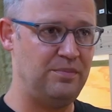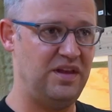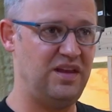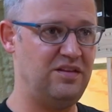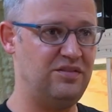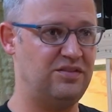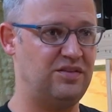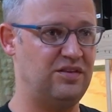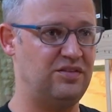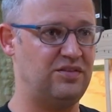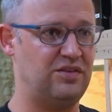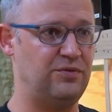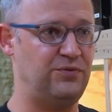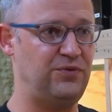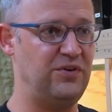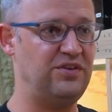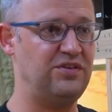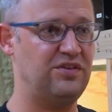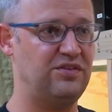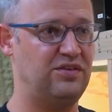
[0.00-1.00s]
means is the
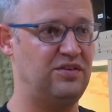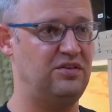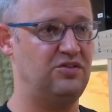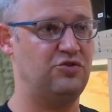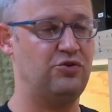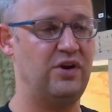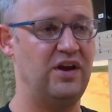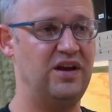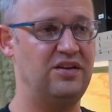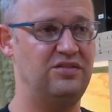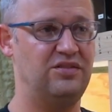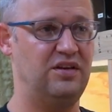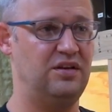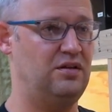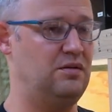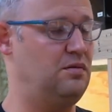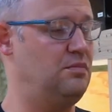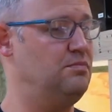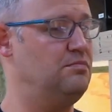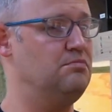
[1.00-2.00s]
fish is in transit
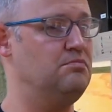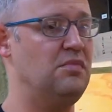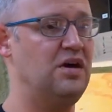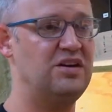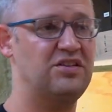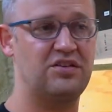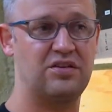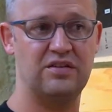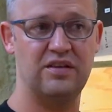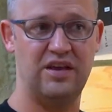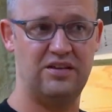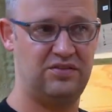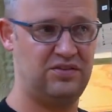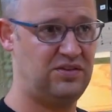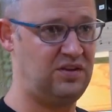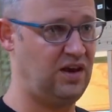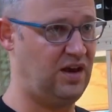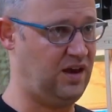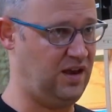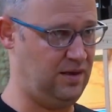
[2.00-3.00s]
much
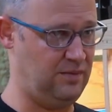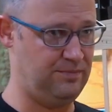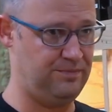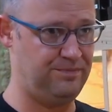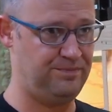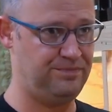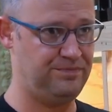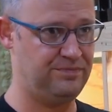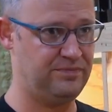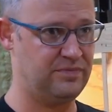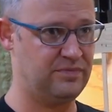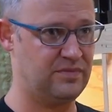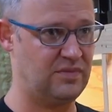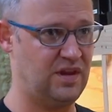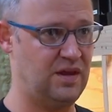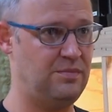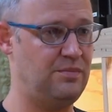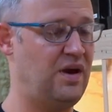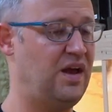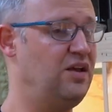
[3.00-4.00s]
less time.
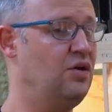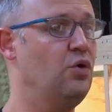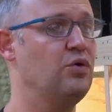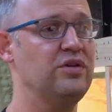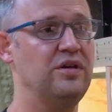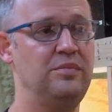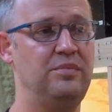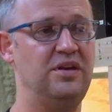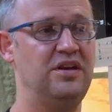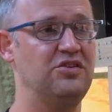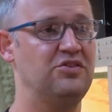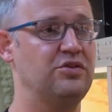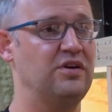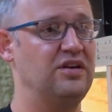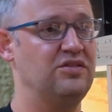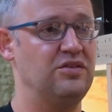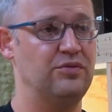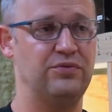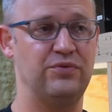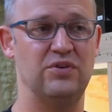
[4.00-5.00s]
It might only be in
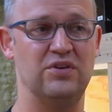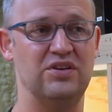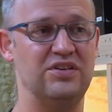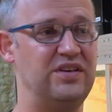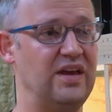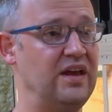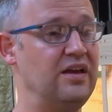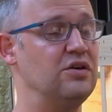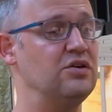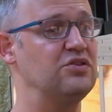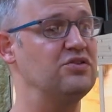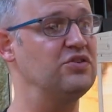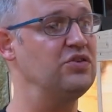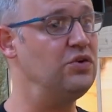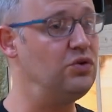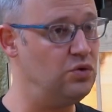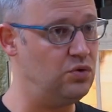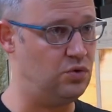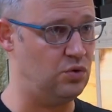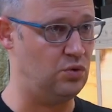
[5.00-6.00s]
transit for a day or
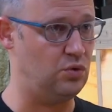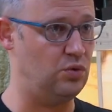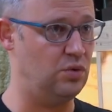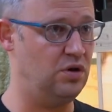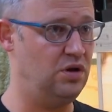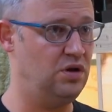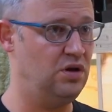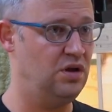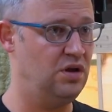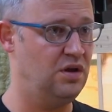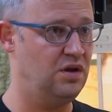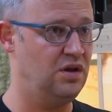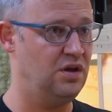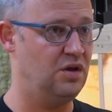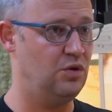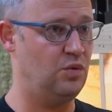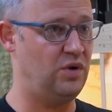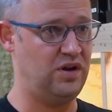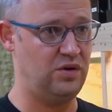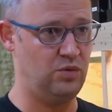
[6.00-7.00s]
two
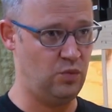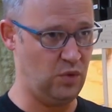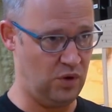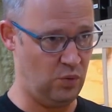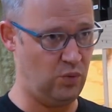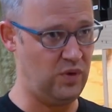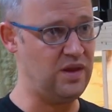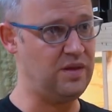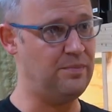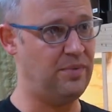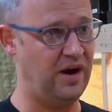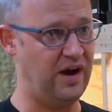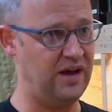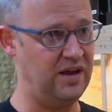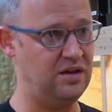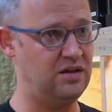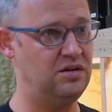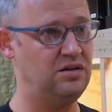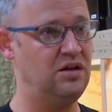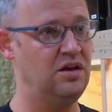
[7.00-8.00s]
when we buy
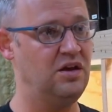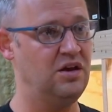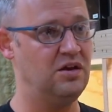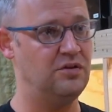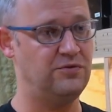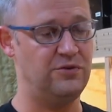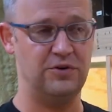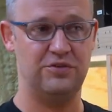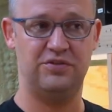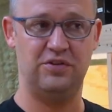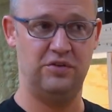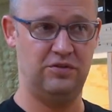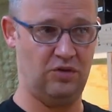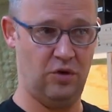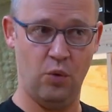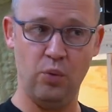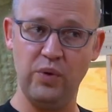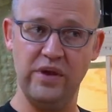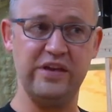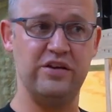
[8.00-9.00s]
it, versus a
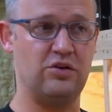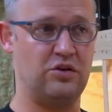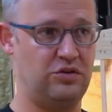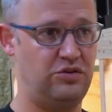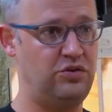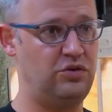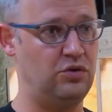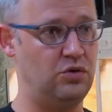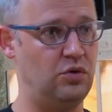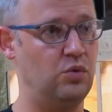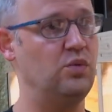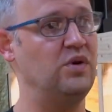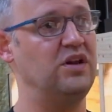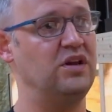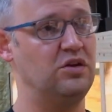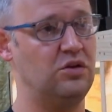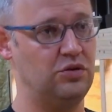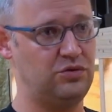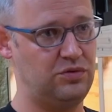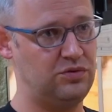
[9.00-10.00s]
week or two when
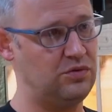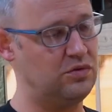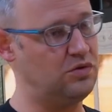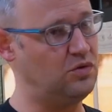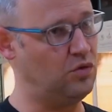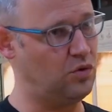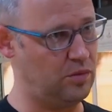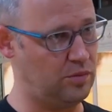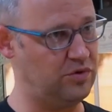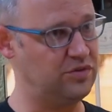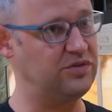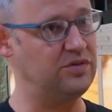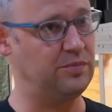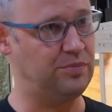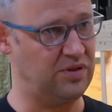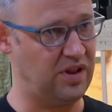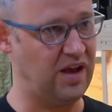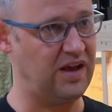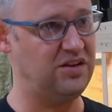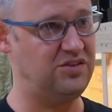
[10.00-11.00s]
it goes through the normal
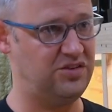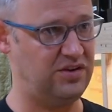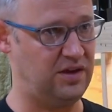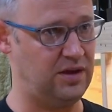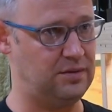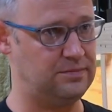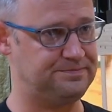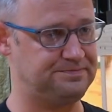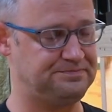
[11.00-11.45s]
supply chain.